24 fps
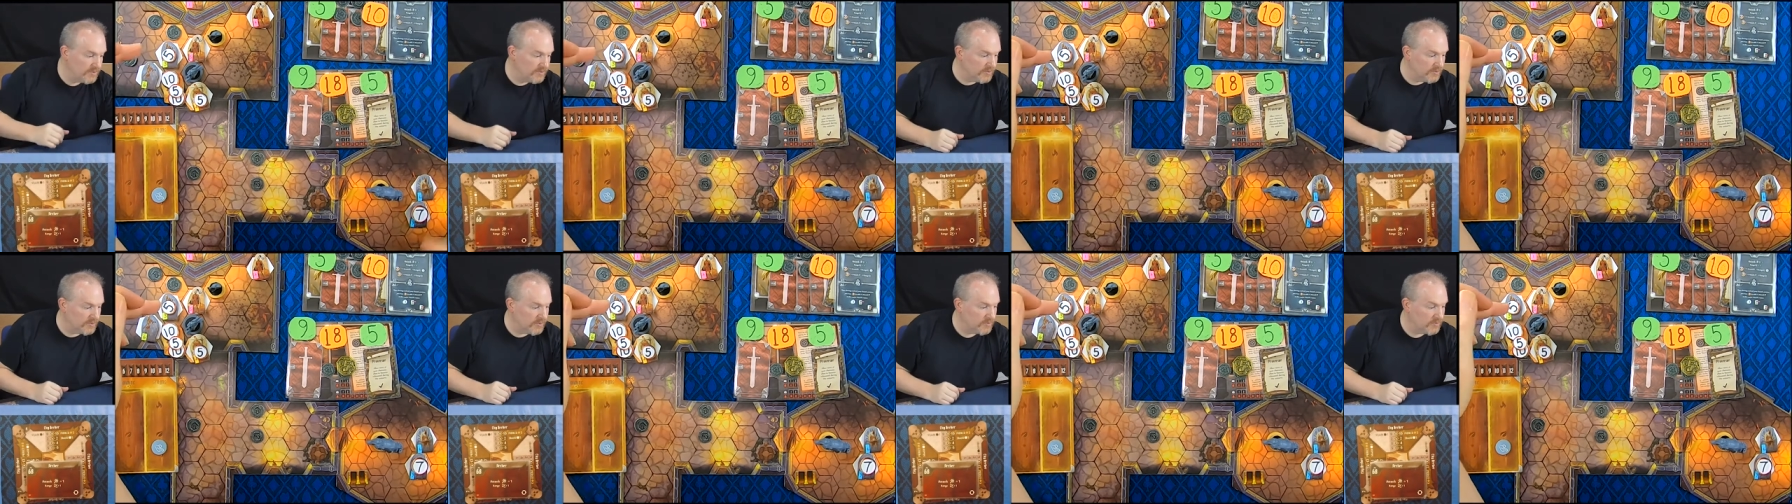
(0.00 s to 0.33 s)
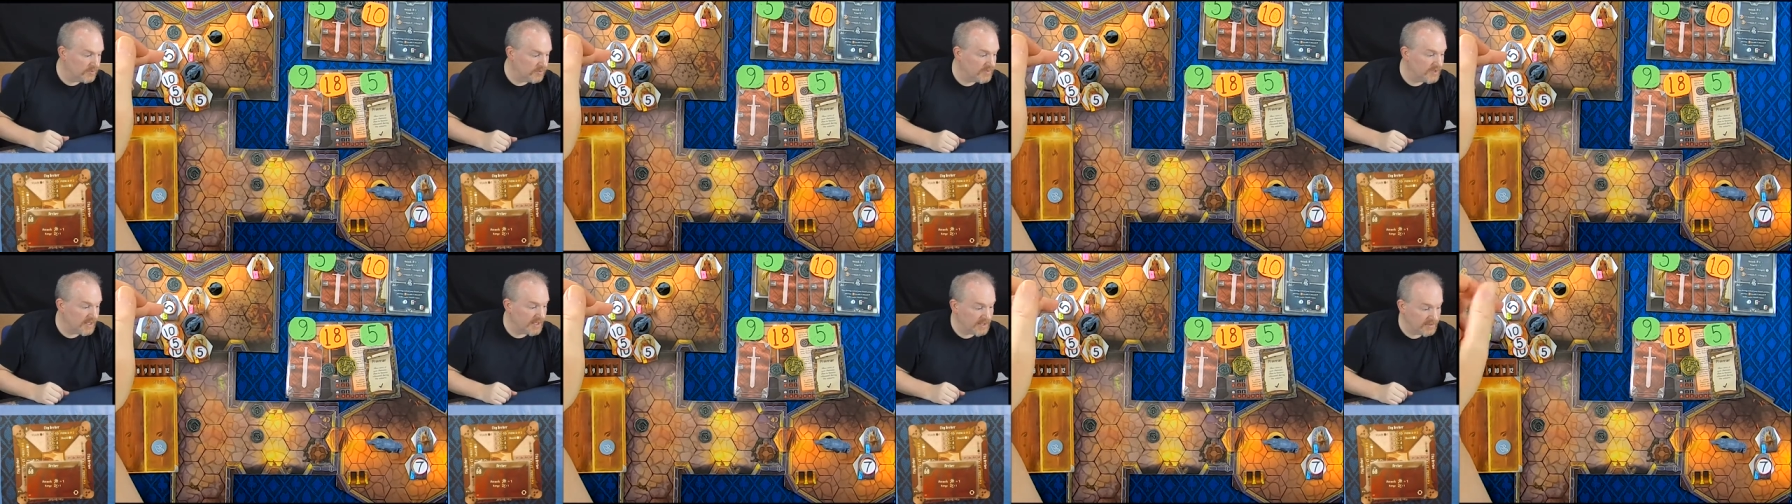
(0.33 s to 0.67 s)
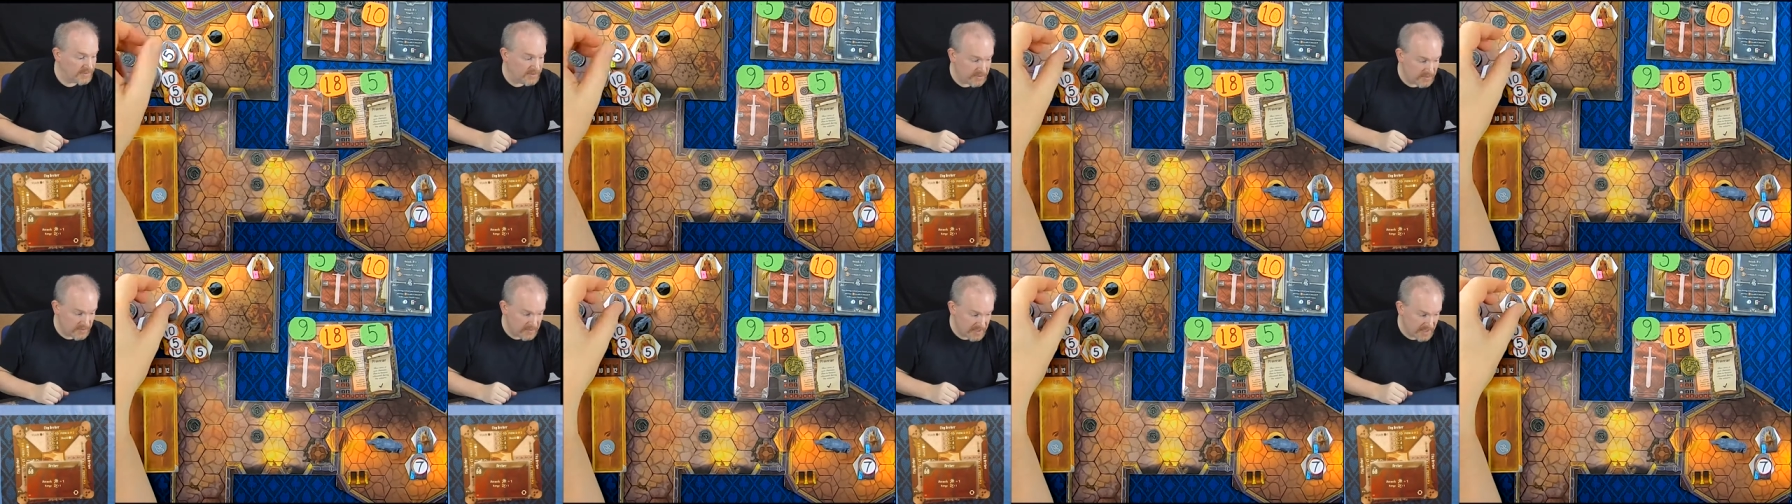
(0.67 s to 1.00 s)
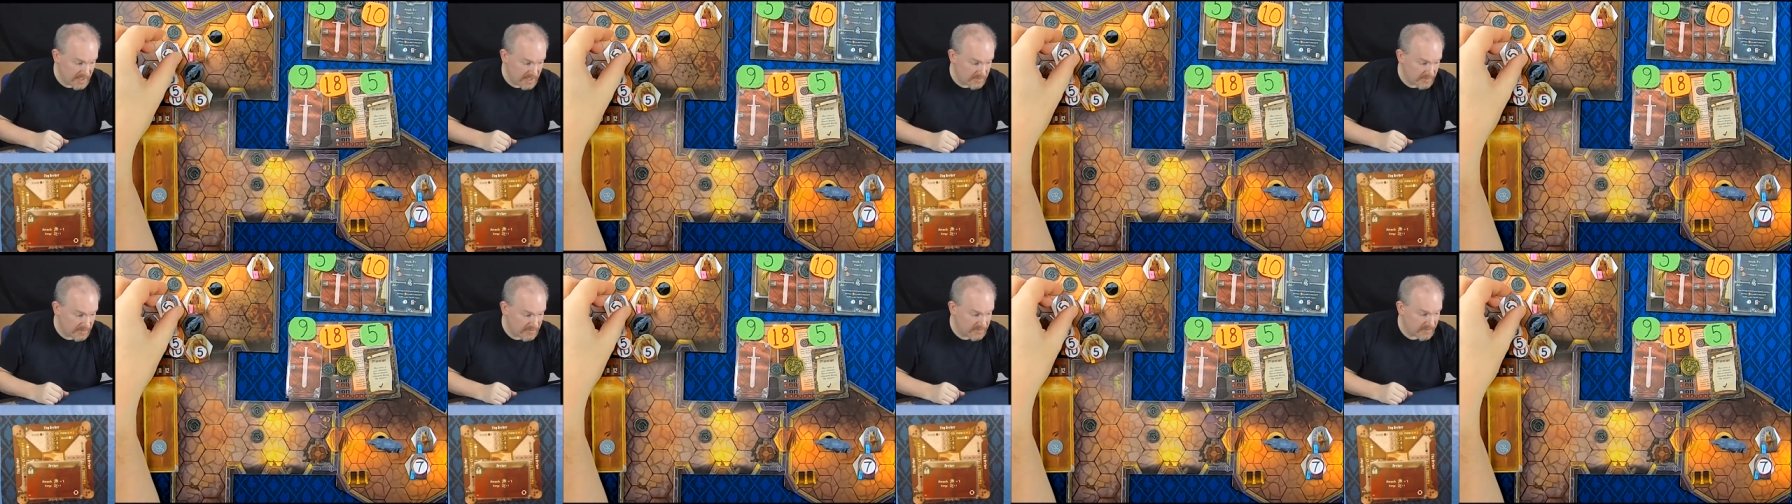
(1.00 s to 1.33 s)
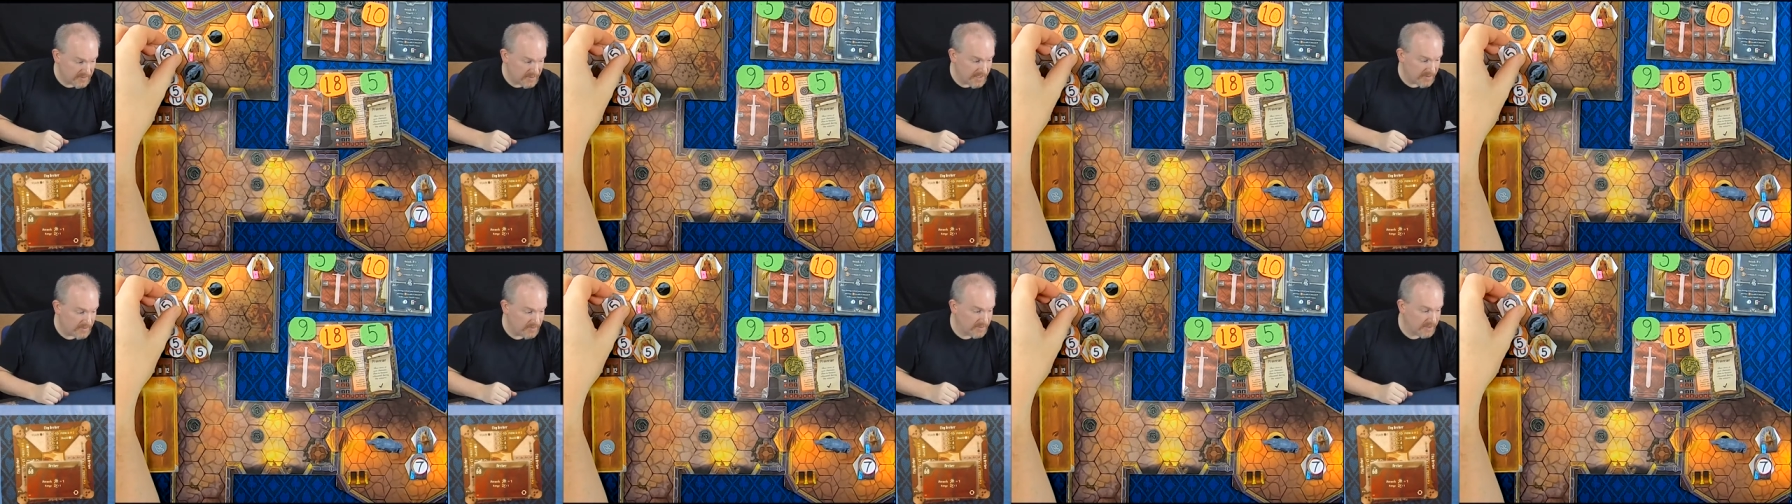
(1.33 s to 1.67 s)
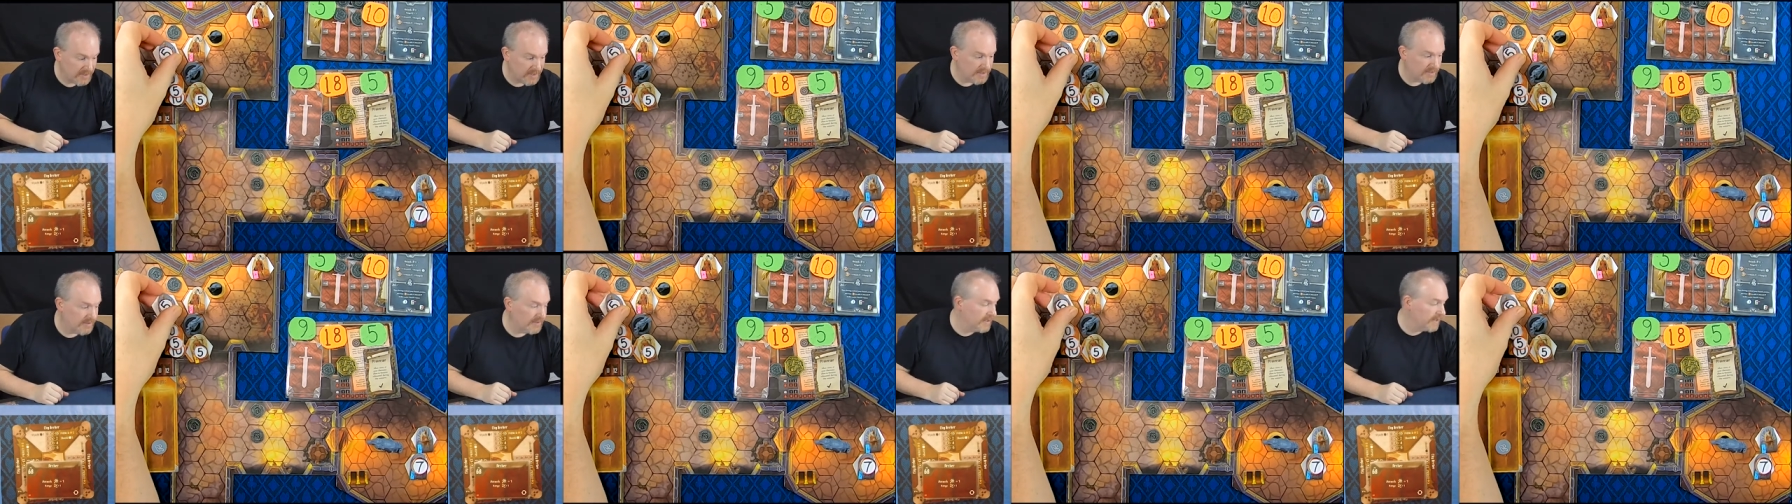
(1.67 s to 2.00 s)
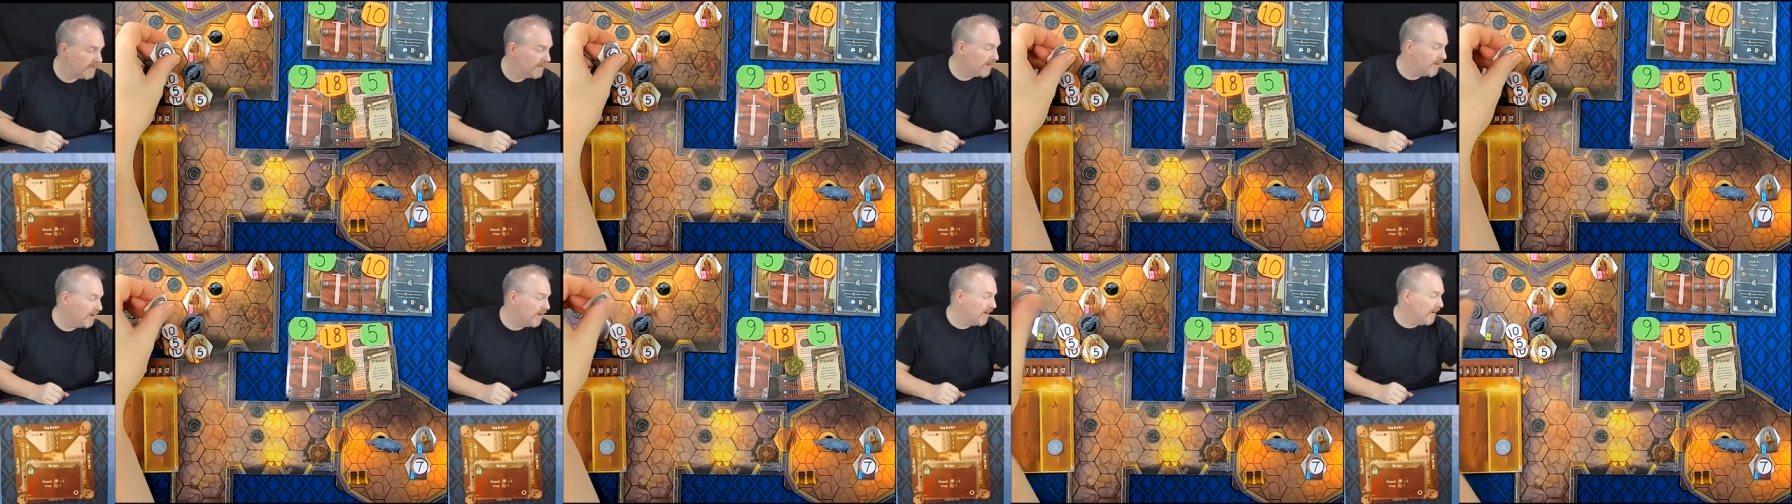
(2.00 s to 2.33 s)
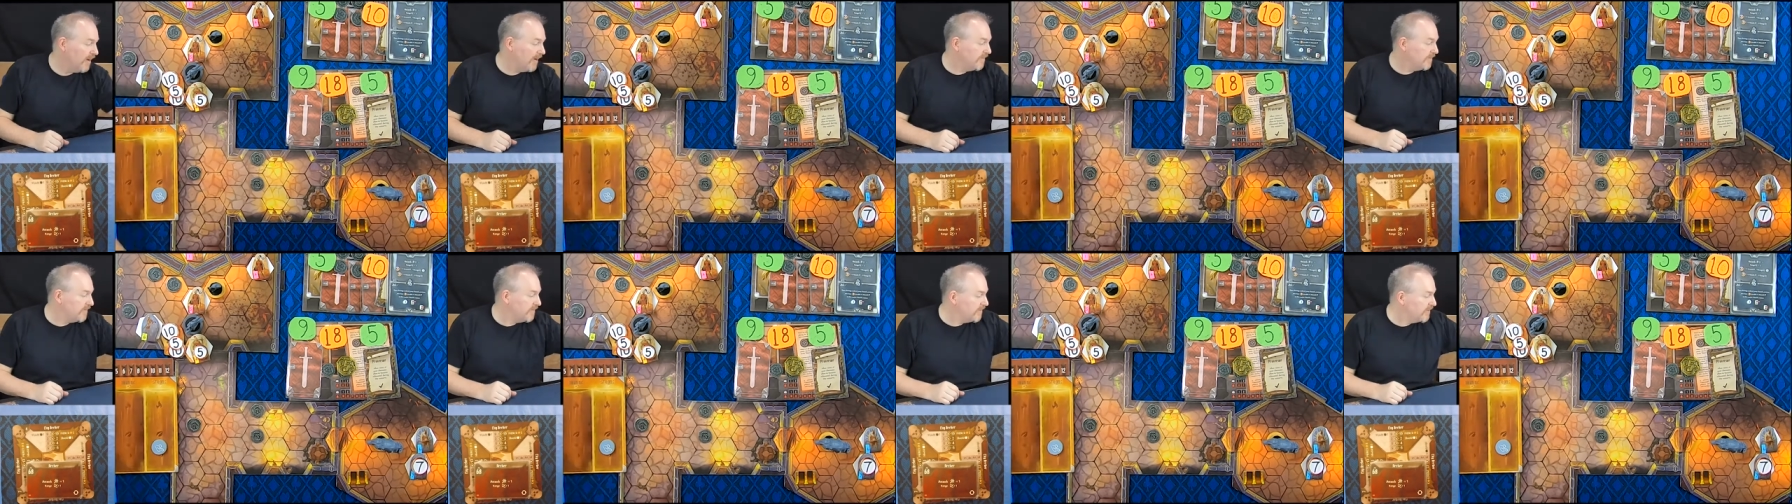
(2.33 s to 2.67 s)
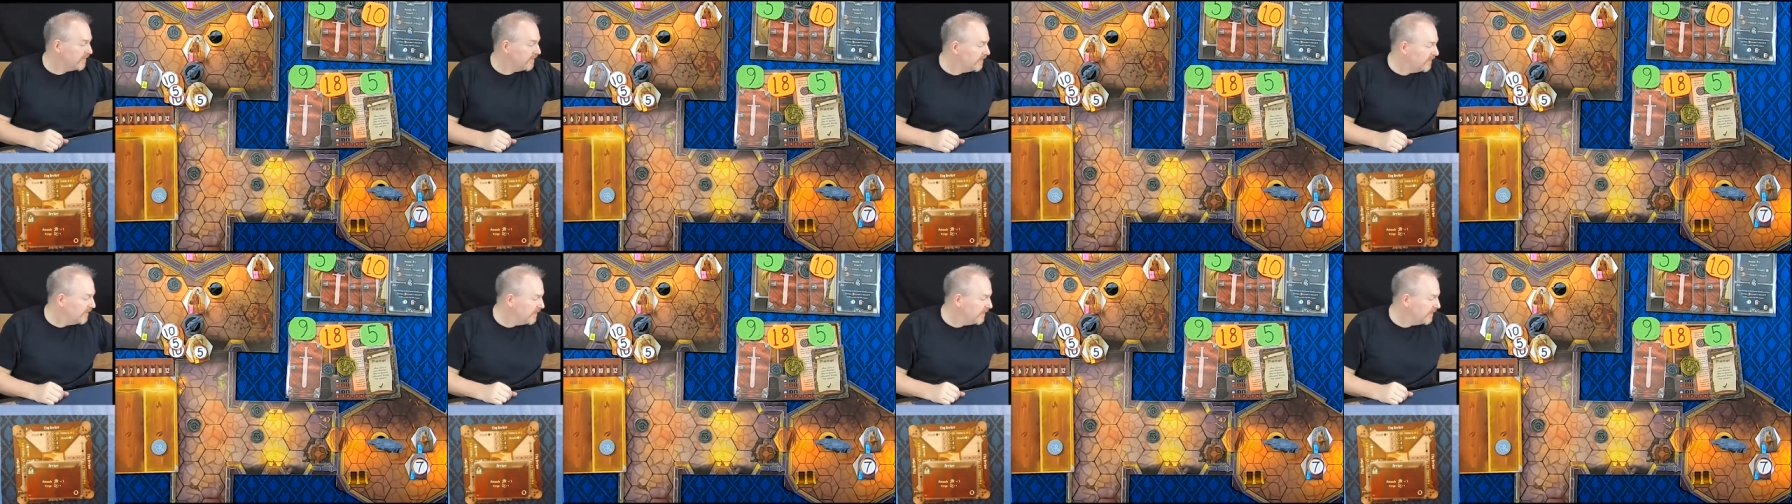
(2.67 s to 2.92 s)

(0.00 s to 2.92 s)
so it will take 2 damage, and that will kill it off.